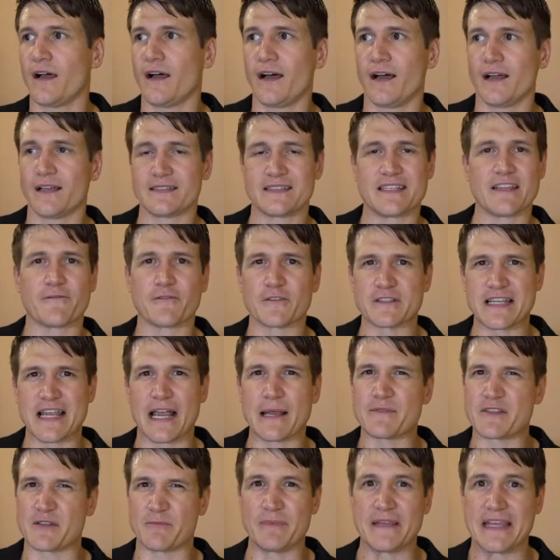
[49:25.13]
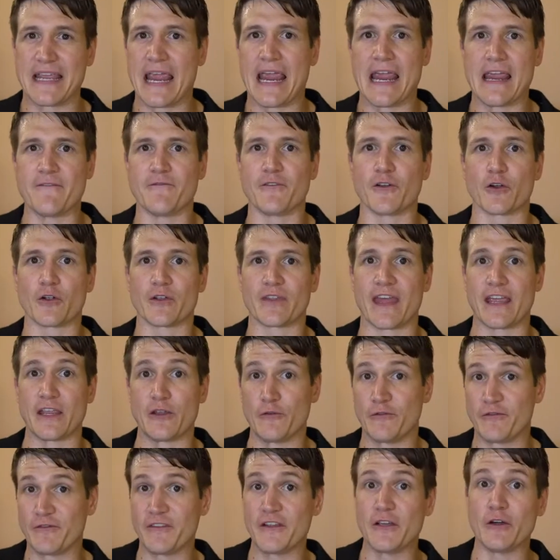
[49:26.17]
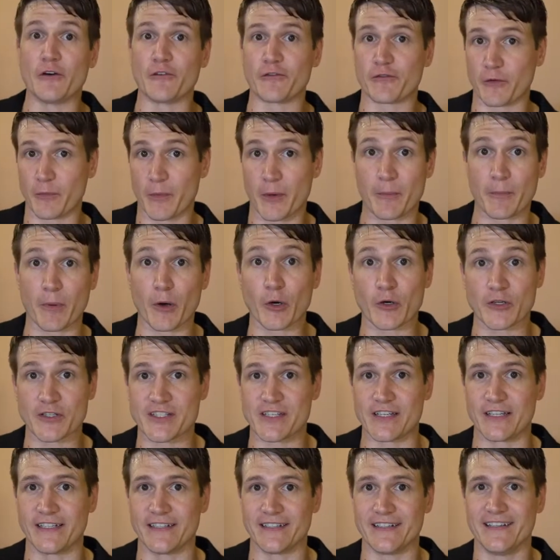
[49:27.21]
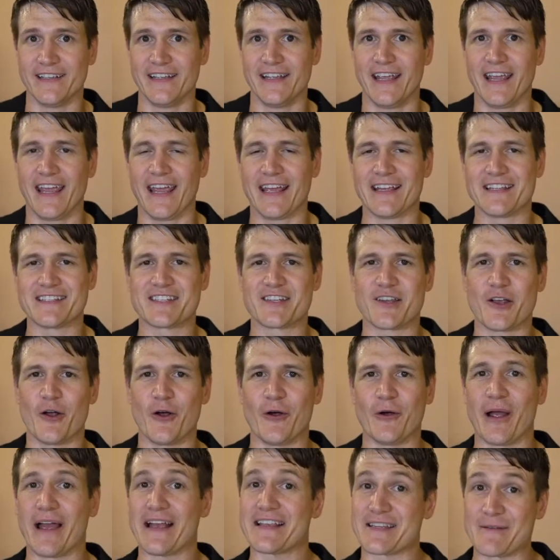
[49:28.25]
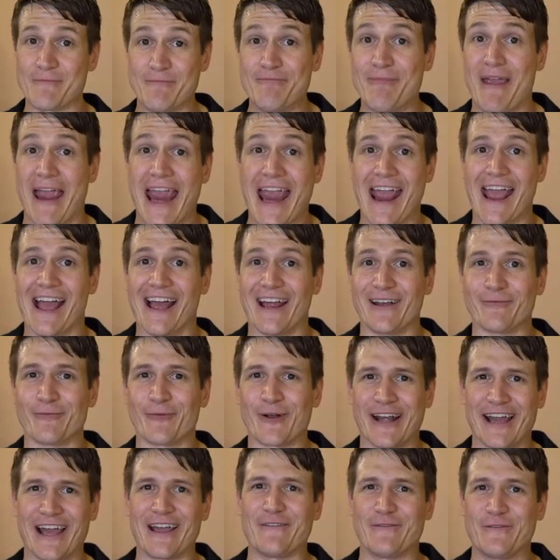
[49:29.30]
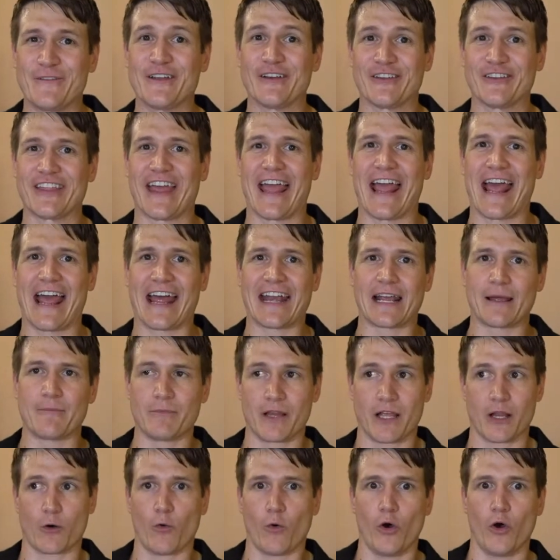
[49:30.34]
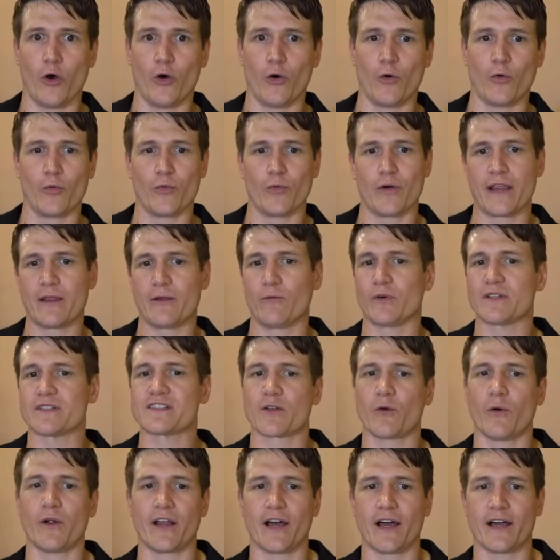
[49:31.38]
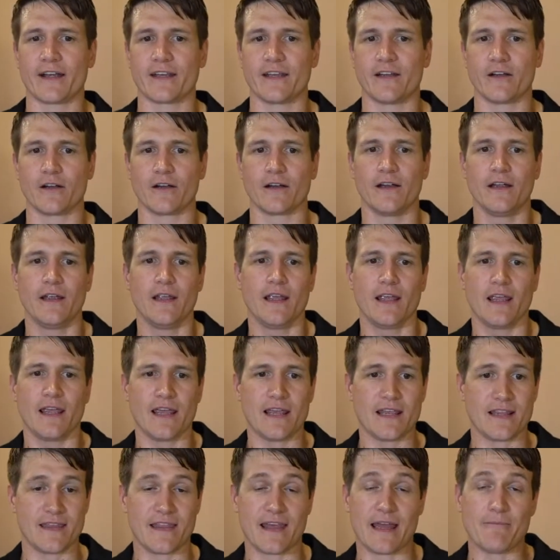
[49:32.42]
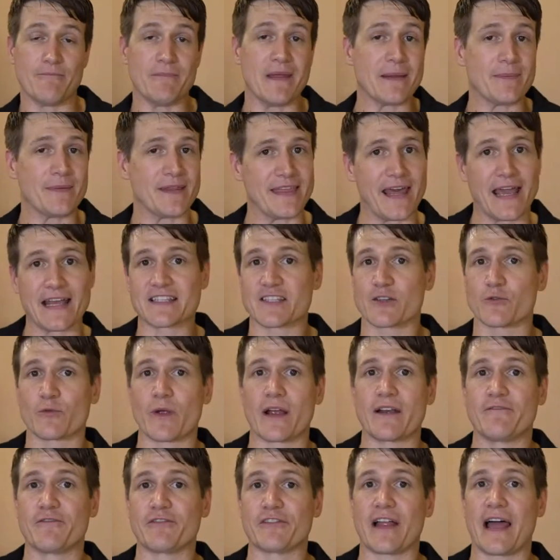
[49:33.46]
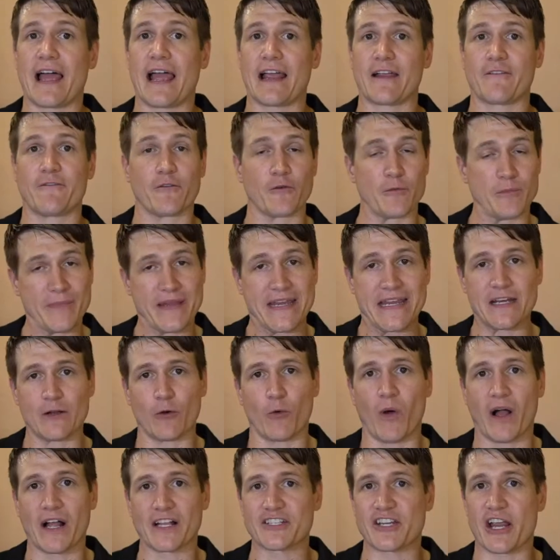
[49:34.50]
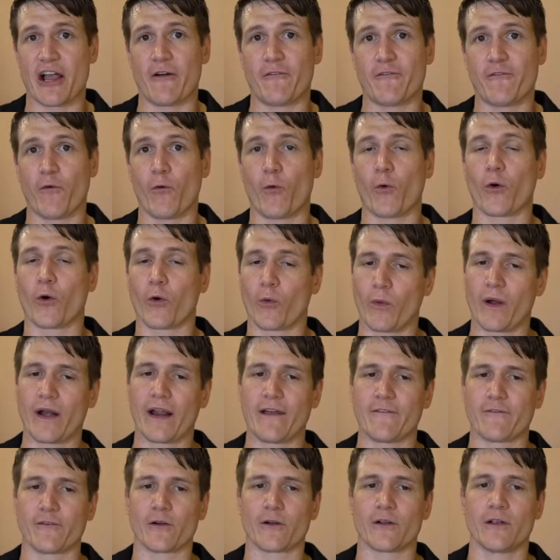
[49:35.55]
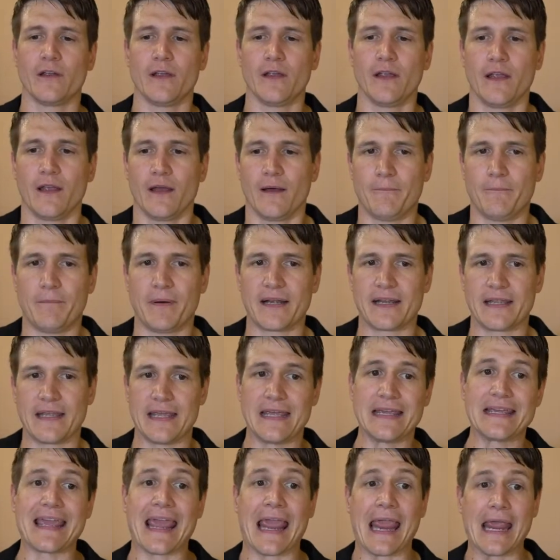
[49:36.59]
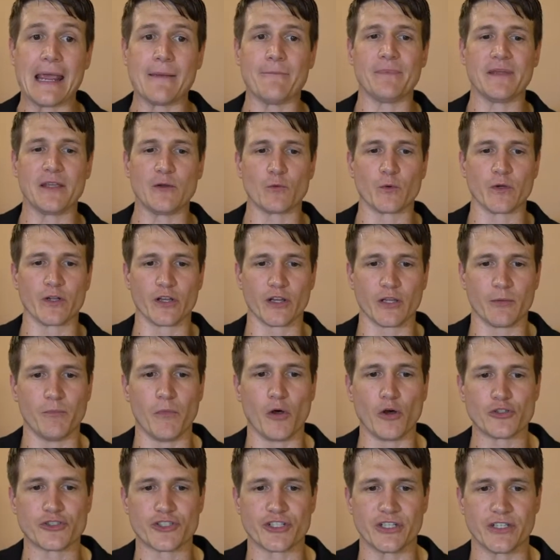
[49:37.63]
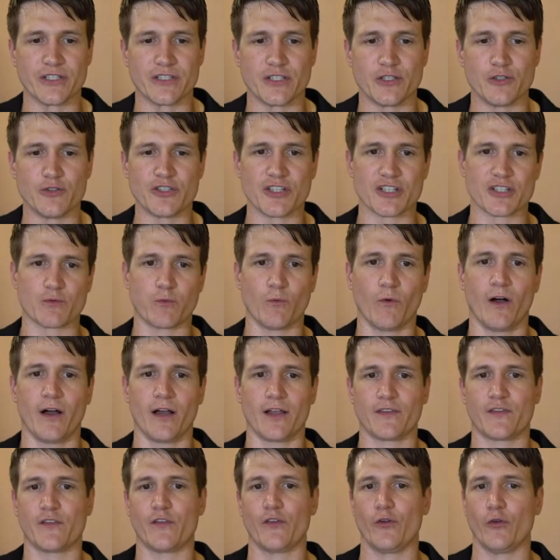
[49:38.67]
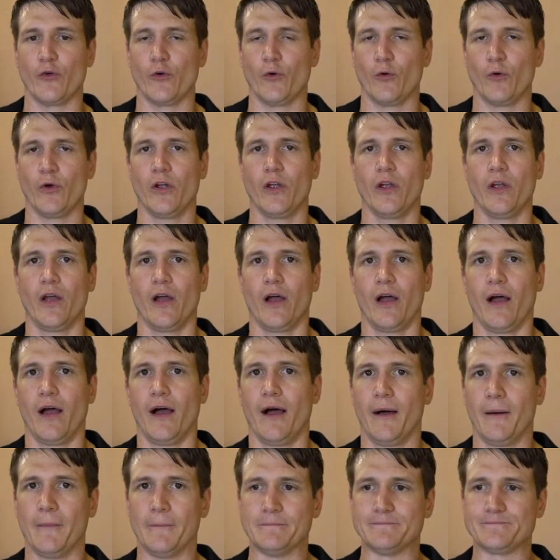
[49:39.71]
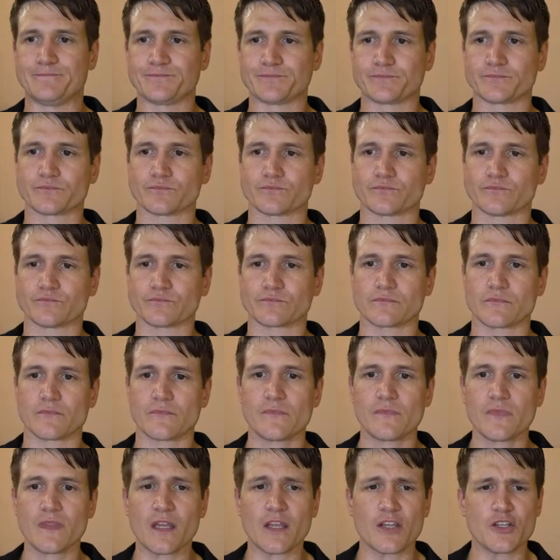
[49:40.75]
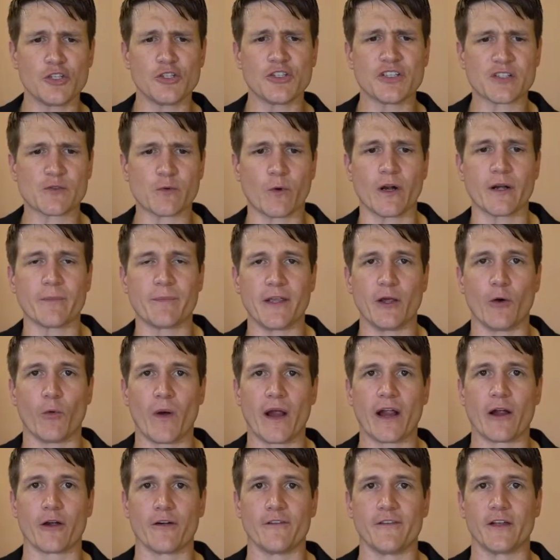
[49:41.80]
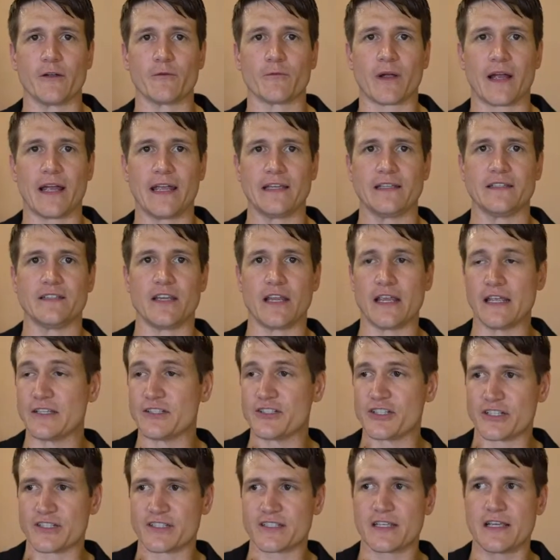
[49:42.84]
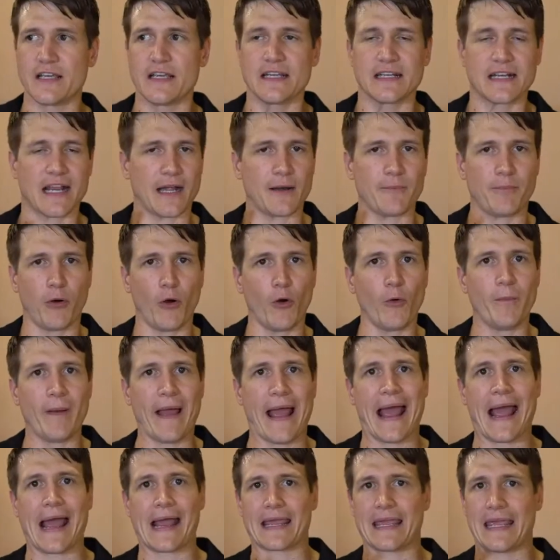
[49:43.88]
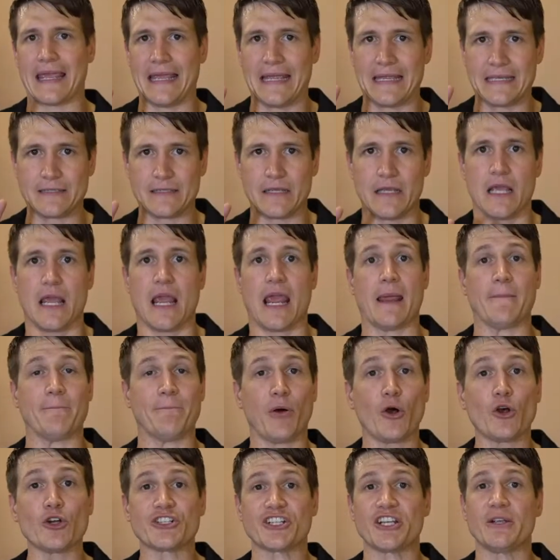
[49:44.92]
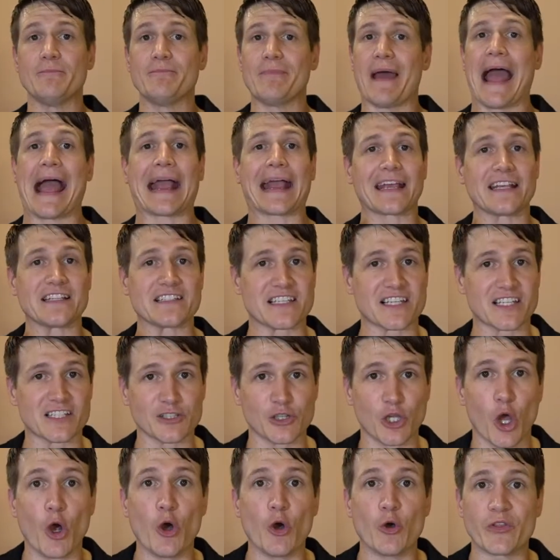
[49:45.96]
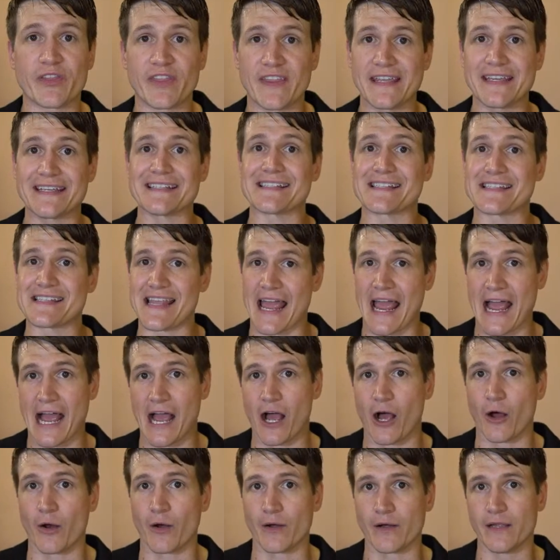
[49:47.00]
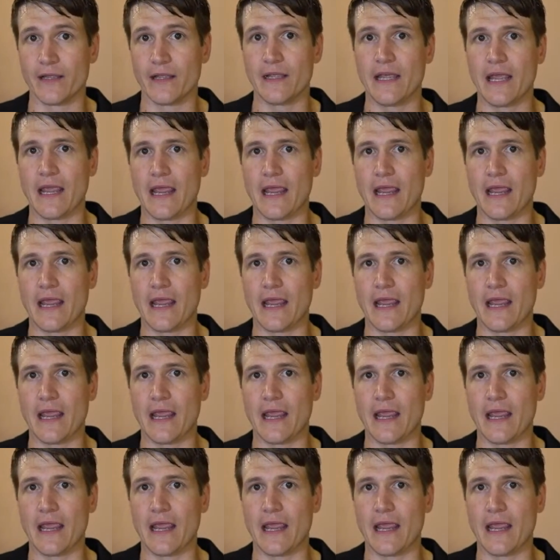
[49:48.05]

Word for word: uh, different types of behavior that you feel from a person. And so as a man, when I feel that, I'm like, whoa, wait, what's going on here? It, that maybe that's a red flag for me to watch out for or whatever. But it, it can be real emotion. You just want to um, you just want to be aware of it, right? And, and just kind of pull back and and push him back and slow things down